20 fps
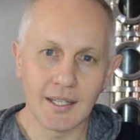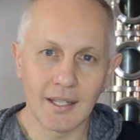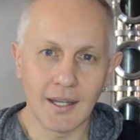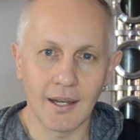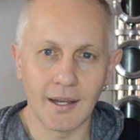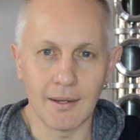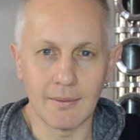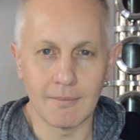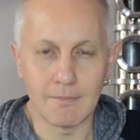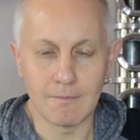
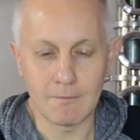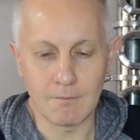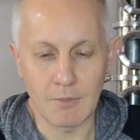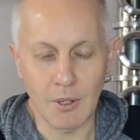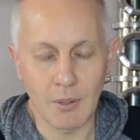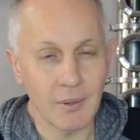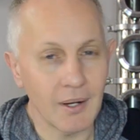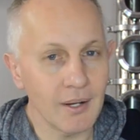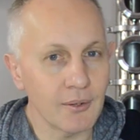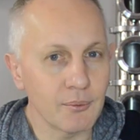My
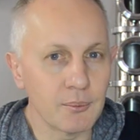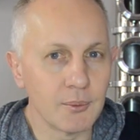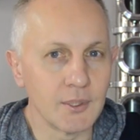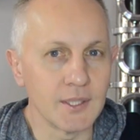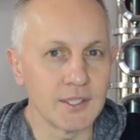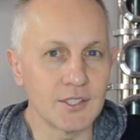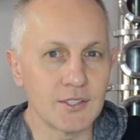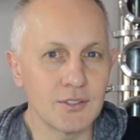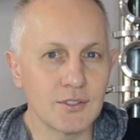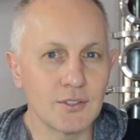wife
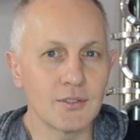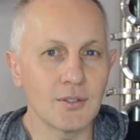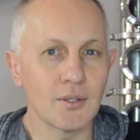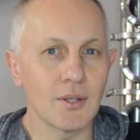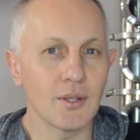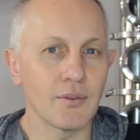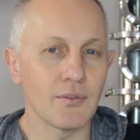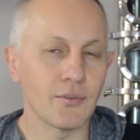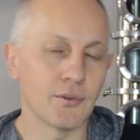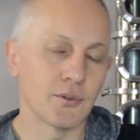was
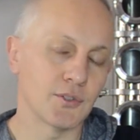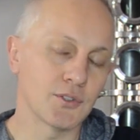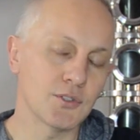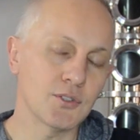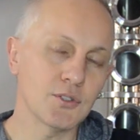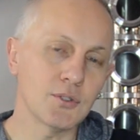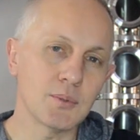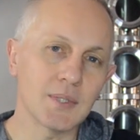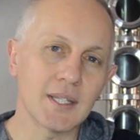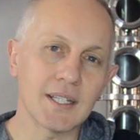for
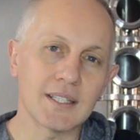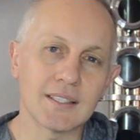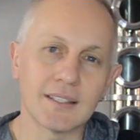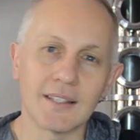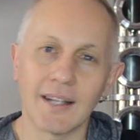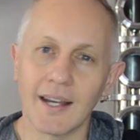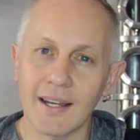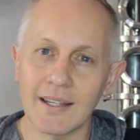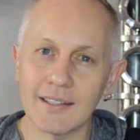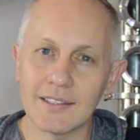2 weeks in
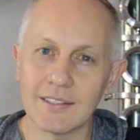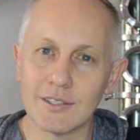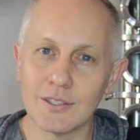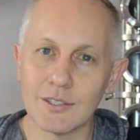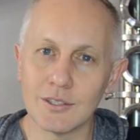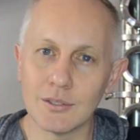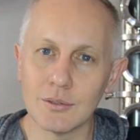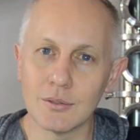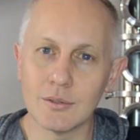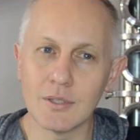
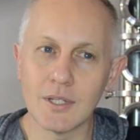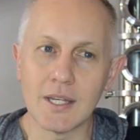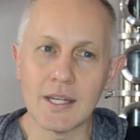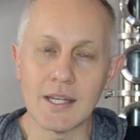ICU,